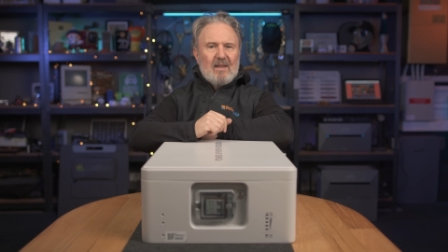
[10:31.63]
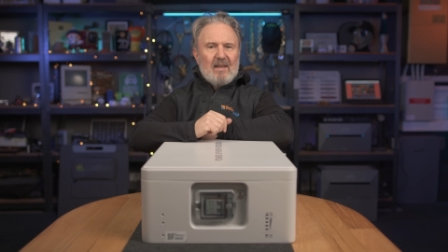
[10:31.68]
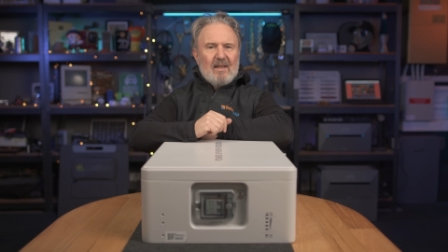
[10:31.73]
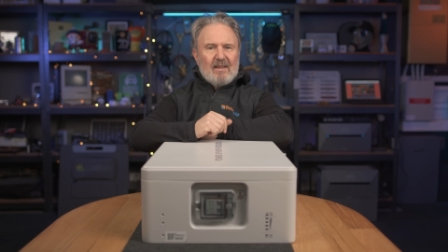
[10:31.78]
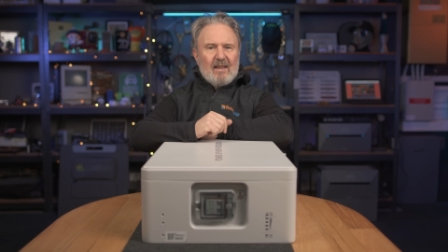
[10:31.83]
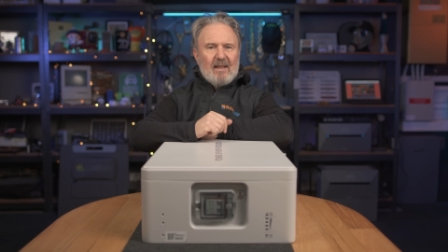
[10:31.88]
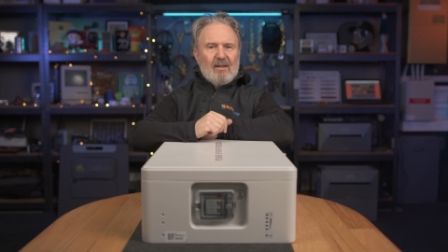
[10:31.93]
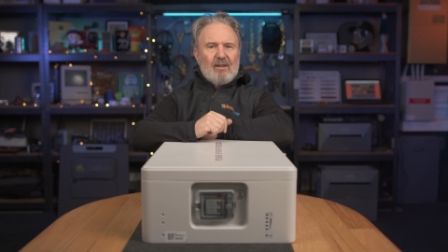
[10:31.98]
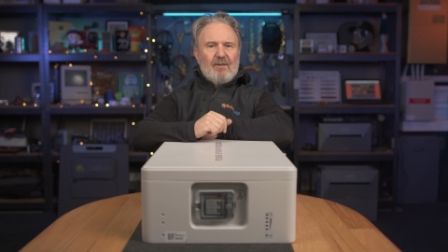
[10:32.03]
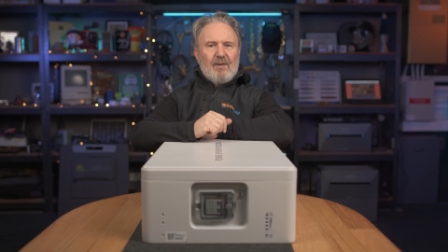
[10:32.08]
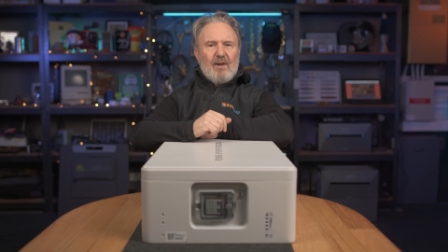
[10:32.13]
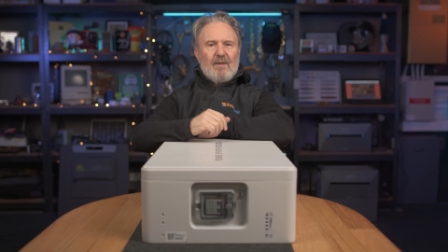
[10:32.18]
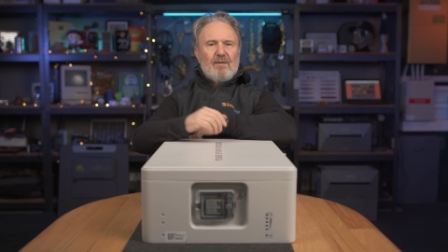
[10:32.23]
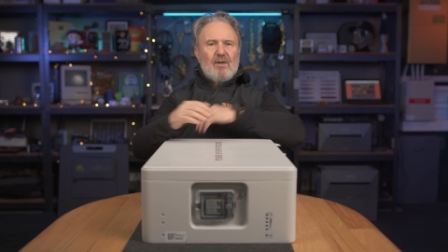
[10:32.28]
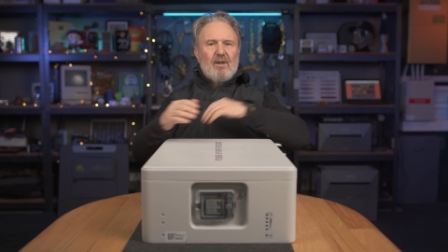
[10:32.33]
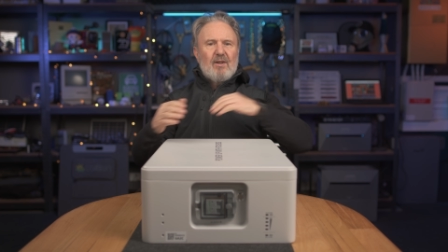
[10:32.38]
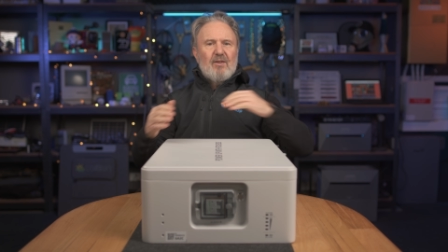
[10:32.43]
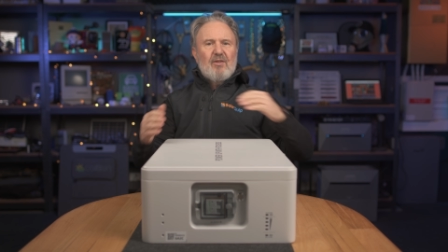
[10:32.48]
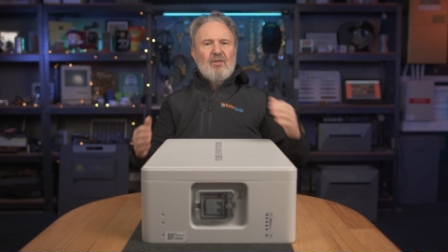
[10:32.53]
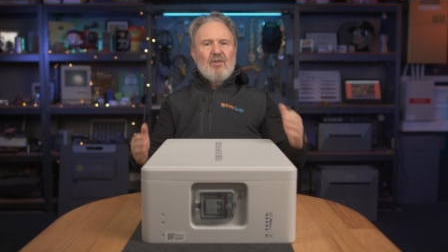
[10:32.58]
Now, if I've
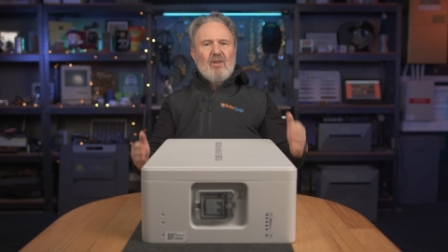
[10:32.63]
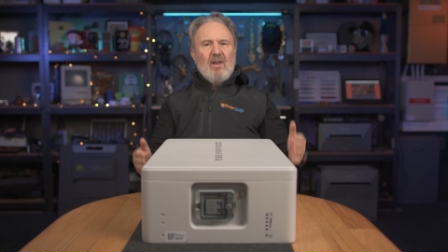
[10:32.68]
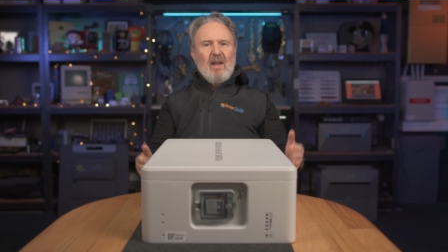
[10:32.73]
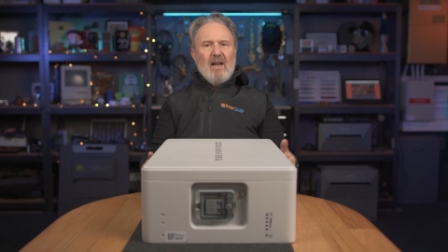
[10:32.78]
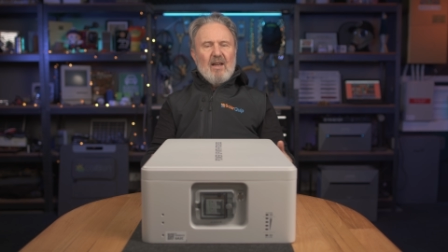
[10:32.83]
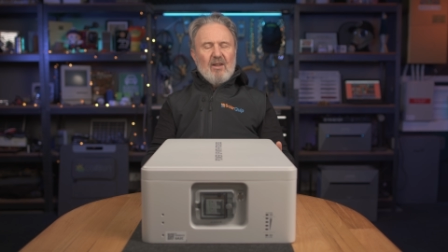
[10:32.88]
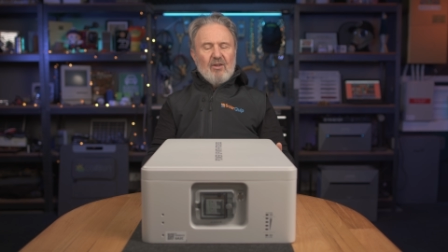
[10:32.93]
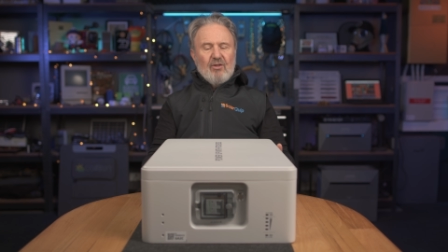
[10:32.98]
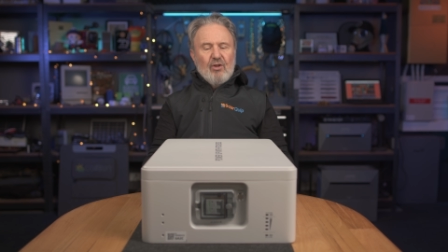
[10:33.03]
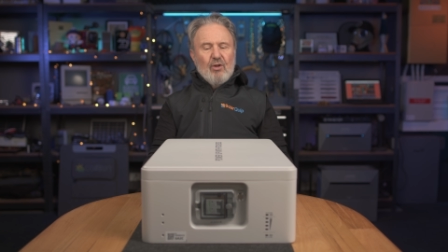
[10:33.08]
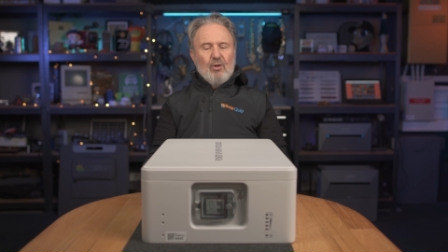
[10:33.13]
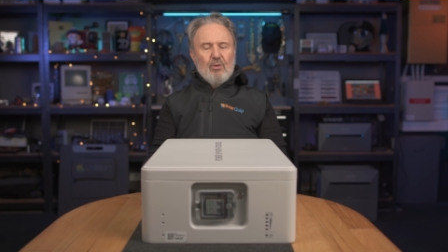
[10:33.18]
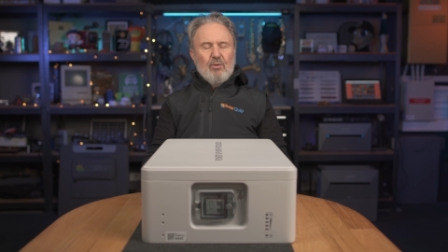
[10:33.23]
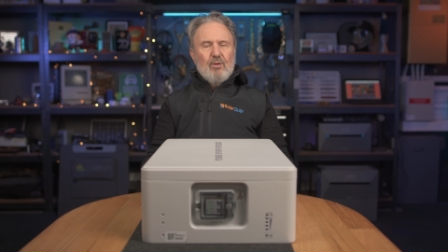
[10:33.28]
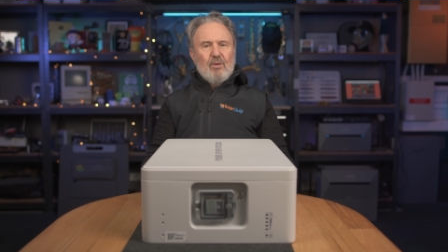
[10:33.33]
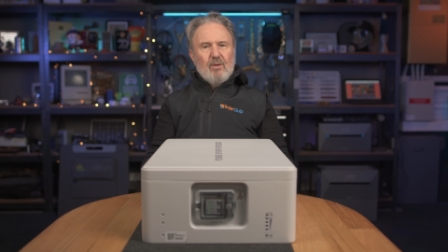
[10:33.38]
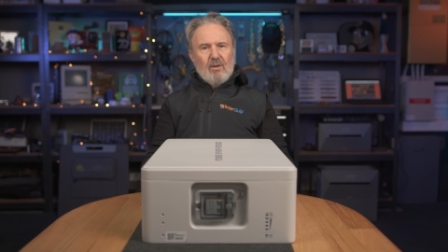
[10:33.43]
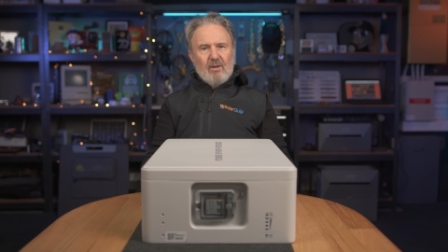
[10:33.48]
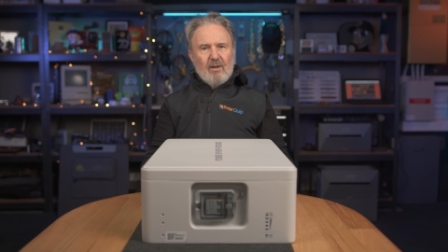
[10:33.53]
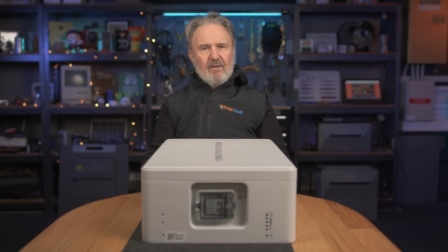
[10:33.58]
got uh,
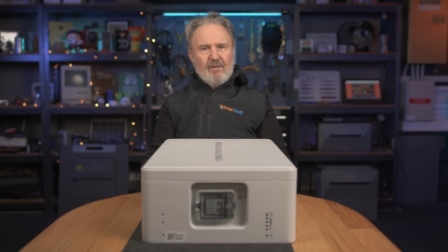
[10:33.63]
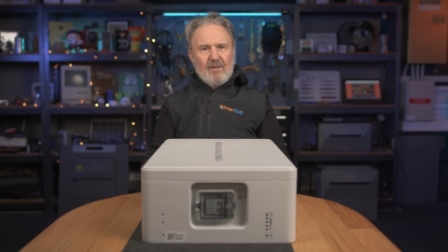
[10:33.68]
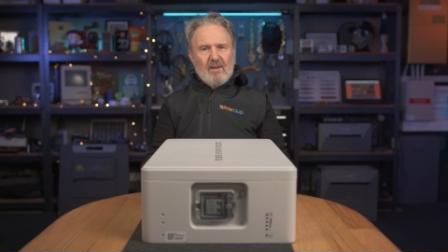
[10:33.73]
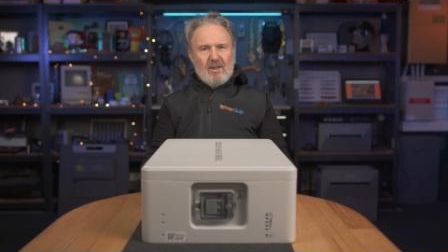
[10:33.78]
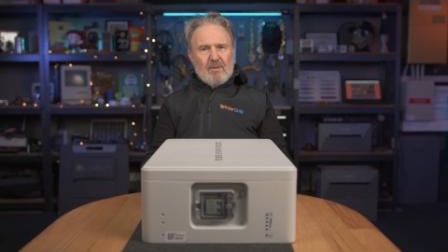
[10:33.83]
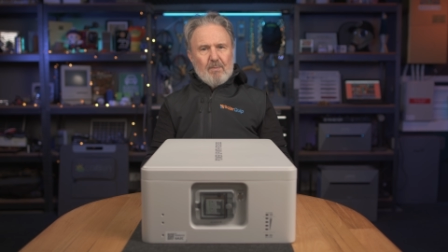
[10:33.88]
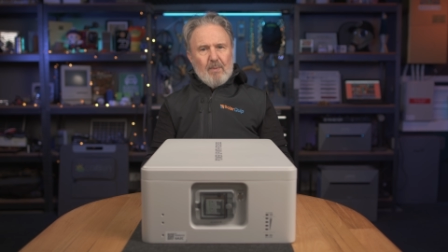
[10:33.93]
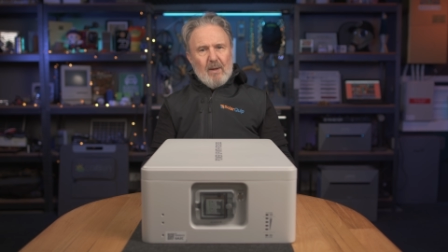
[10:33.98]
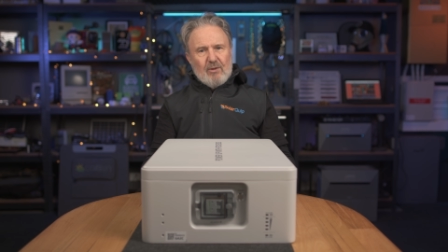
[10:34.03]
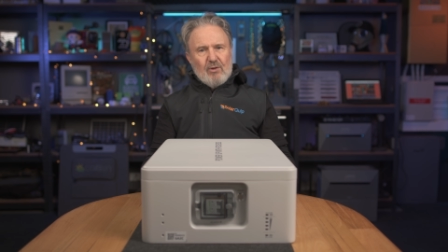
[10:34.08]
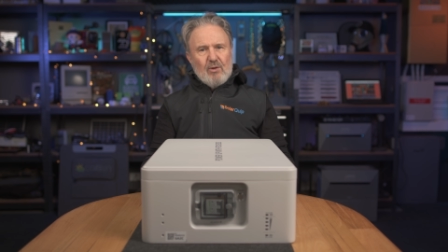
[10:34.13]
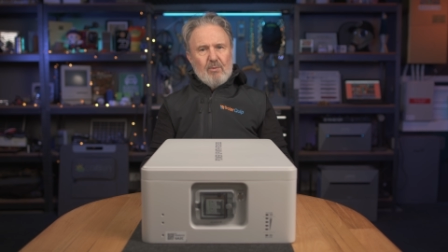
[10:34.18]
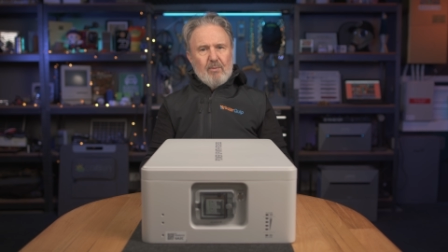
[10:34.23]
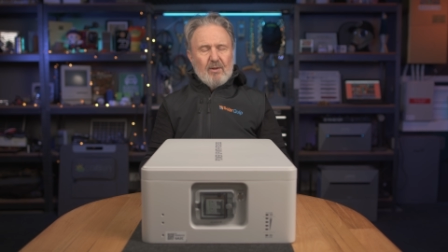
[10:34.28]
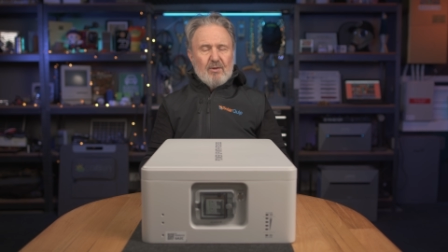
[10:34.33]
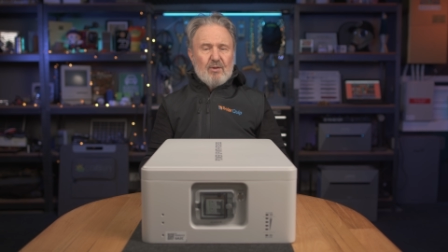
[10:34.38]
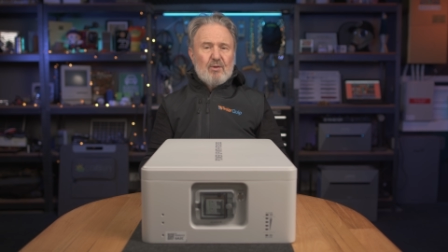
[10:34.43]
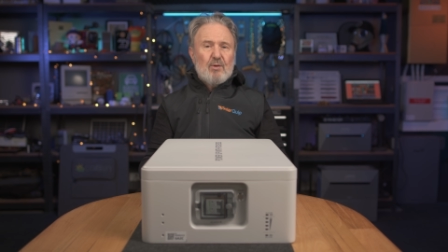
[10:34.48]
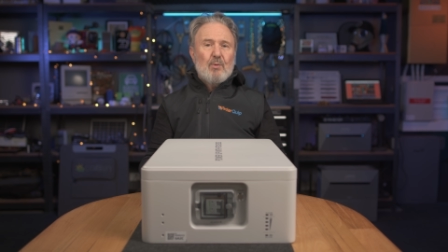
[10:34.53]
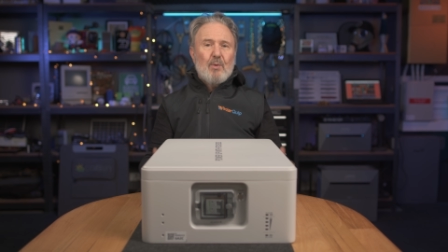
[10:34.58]
two of these battery
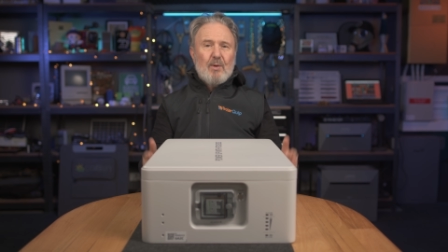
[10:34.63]
modules,